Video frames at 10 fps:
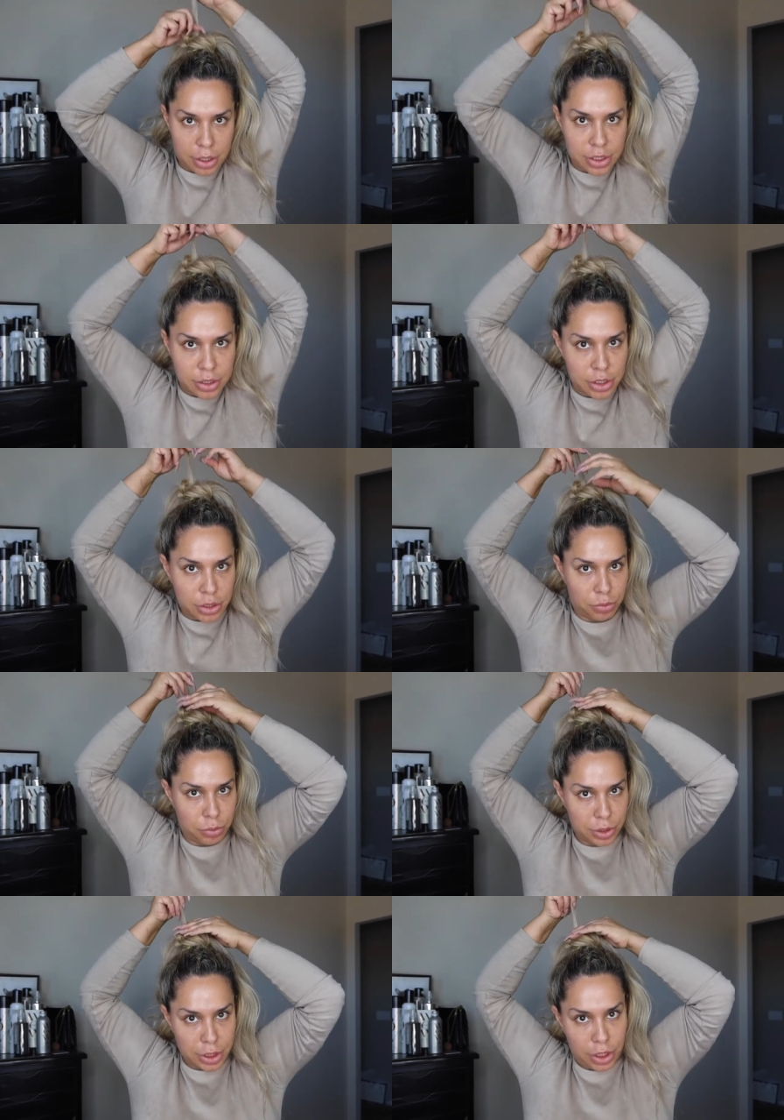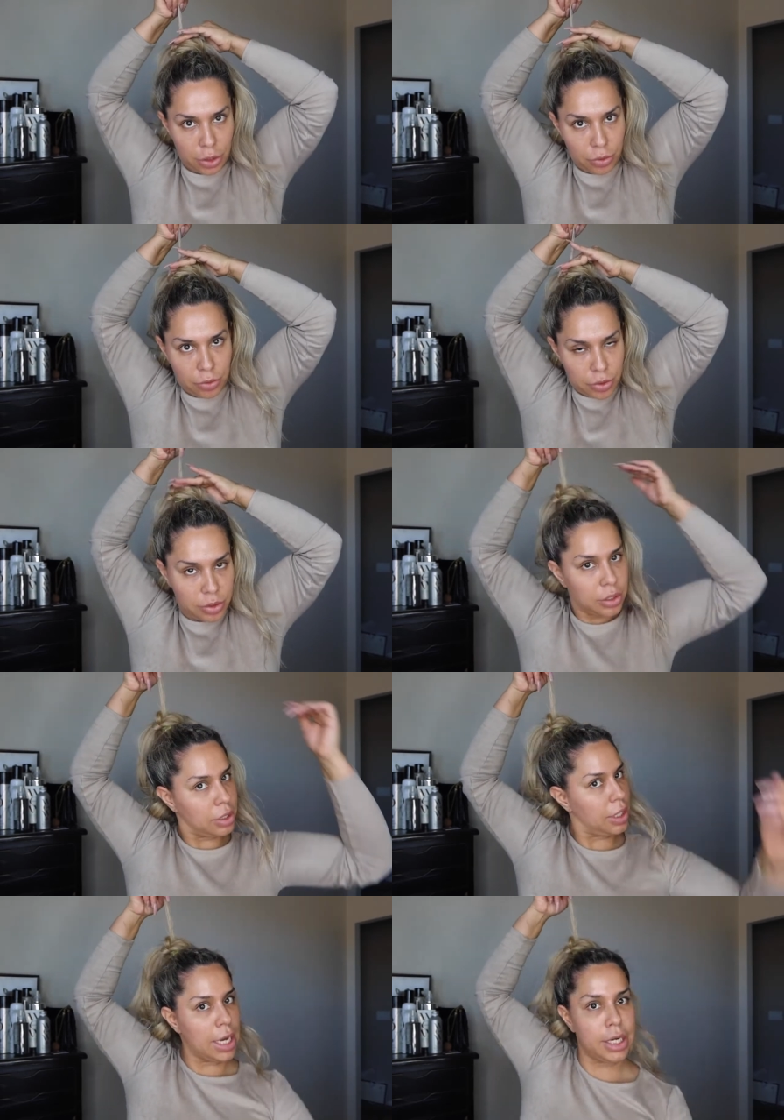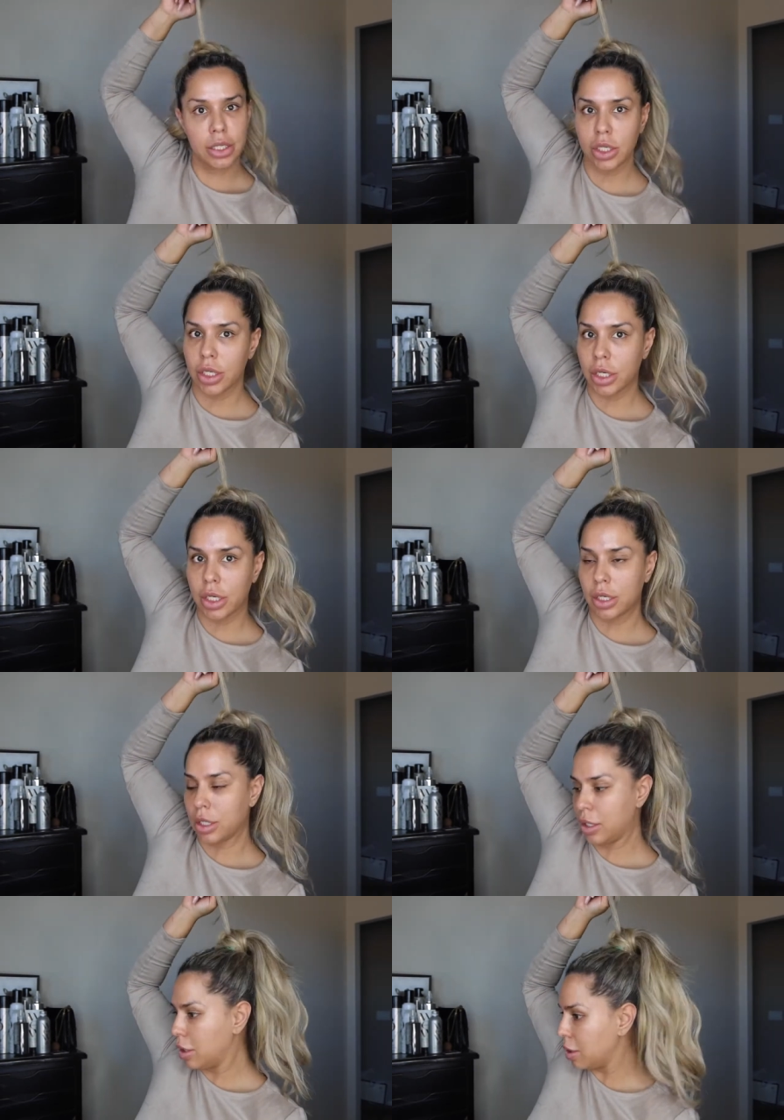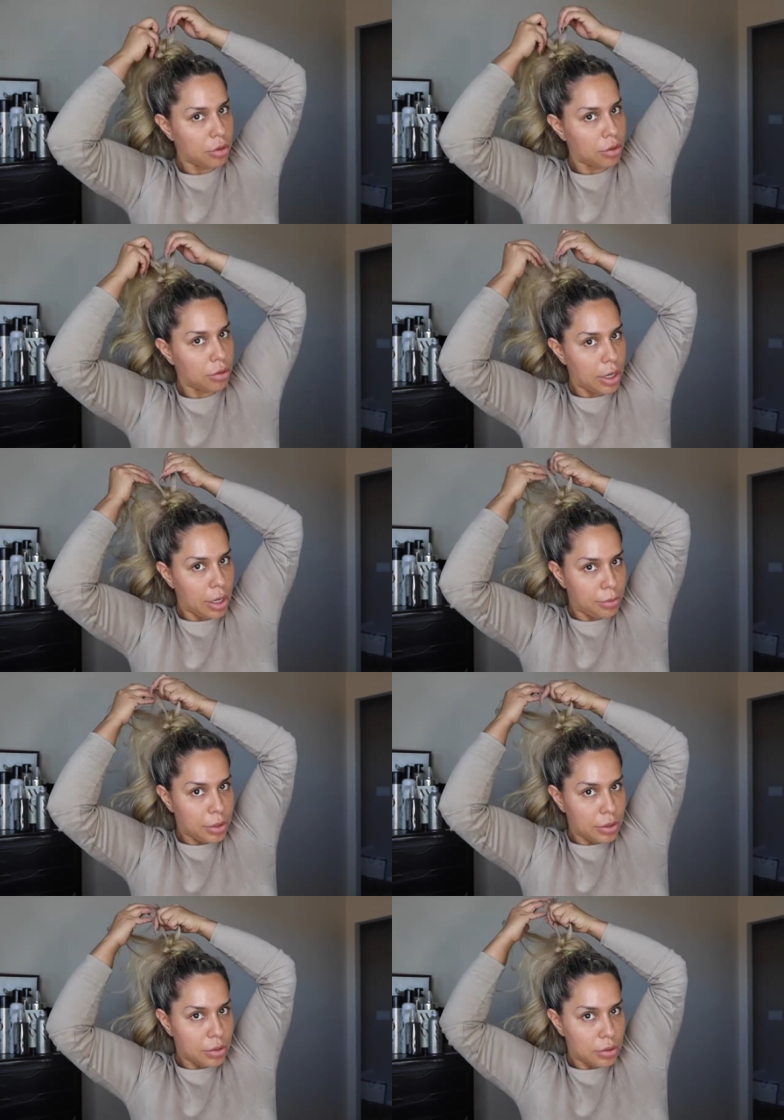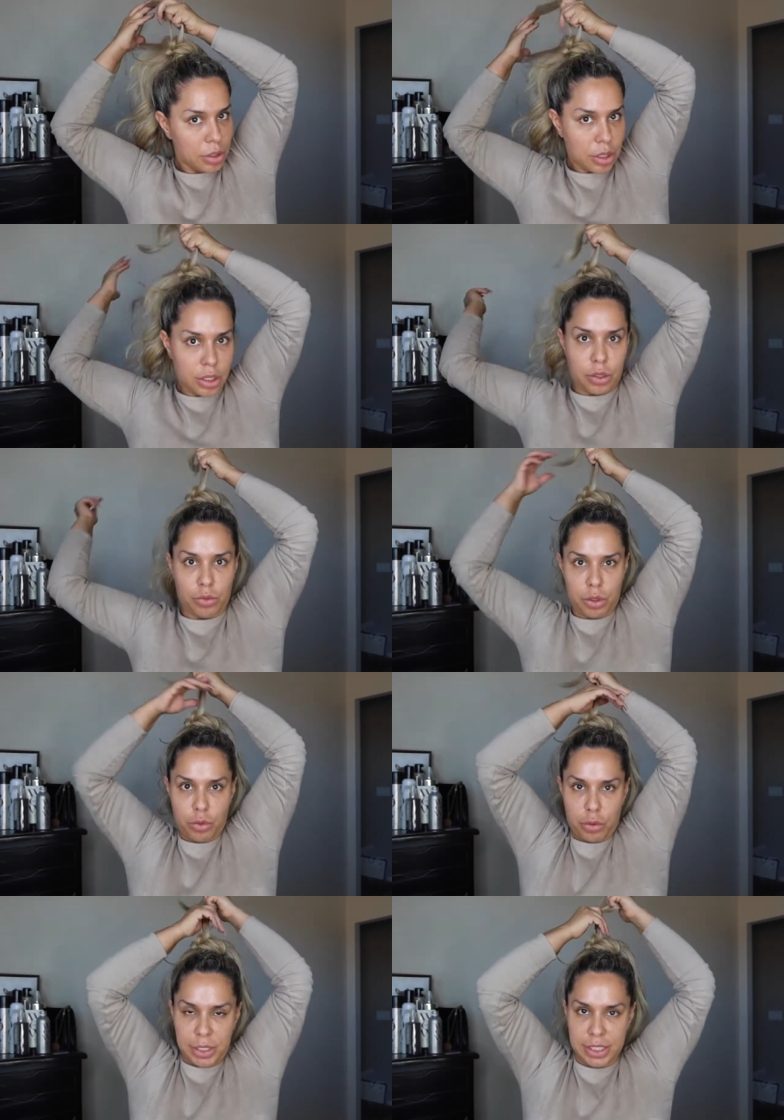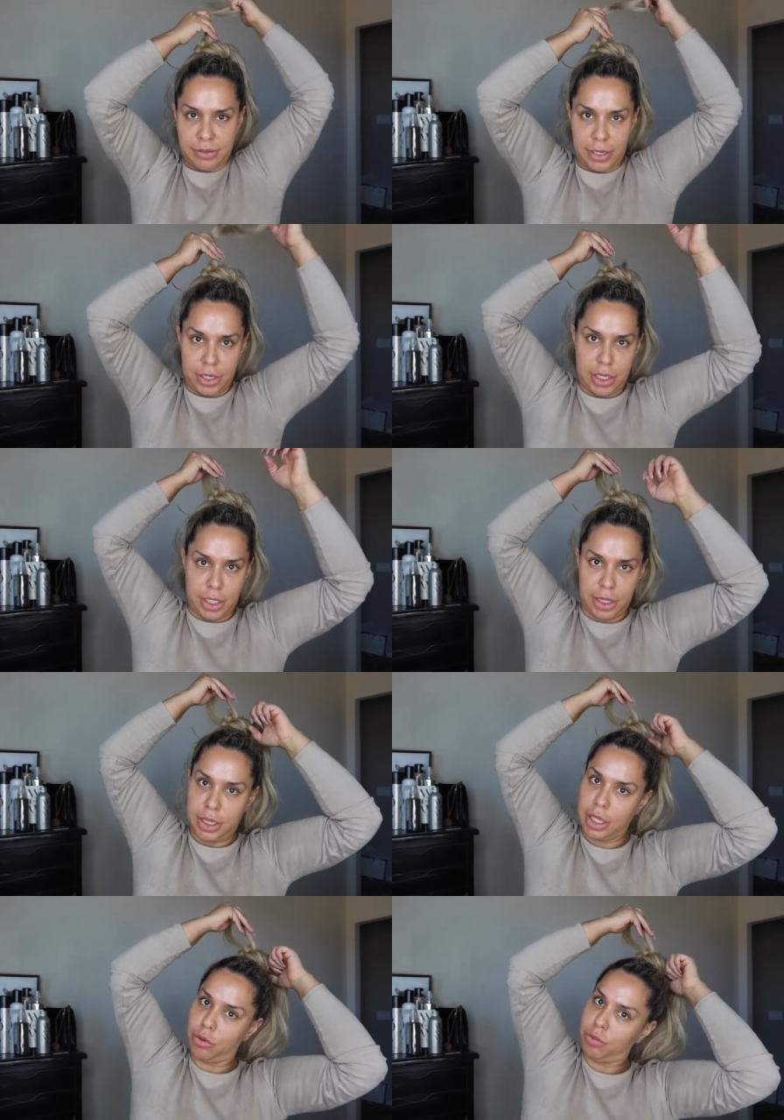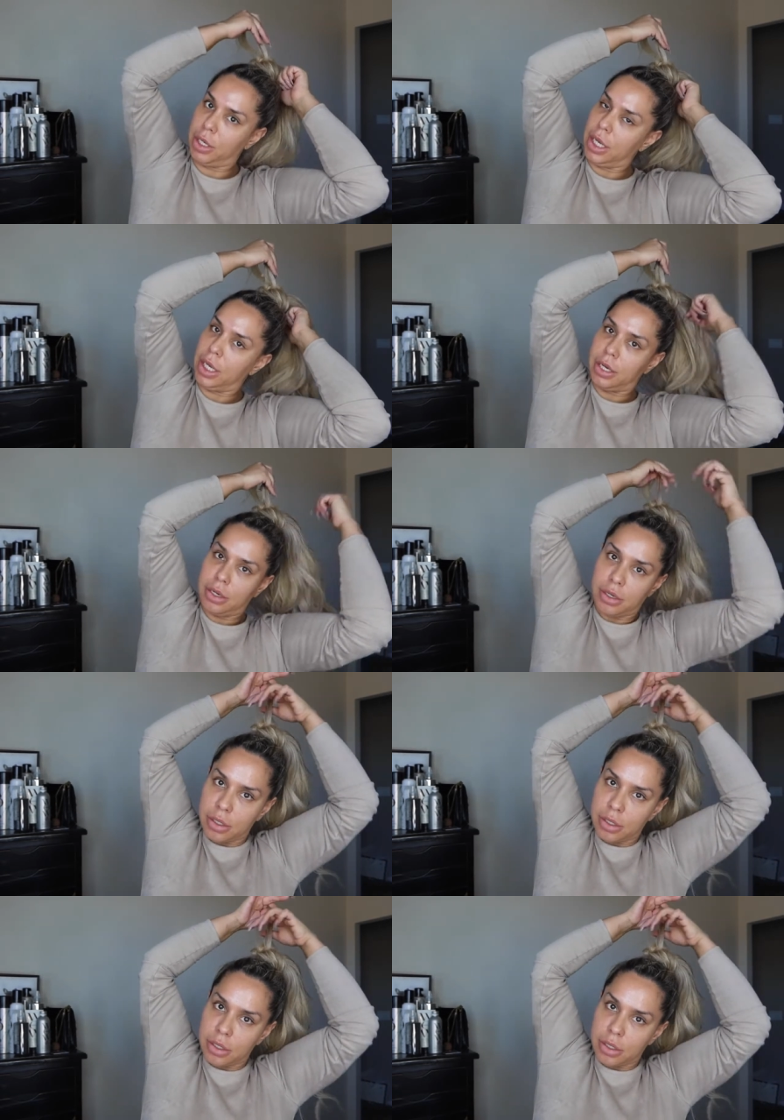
It's just really cute kind of look. Grab one more piece of hair and I think that'll be it.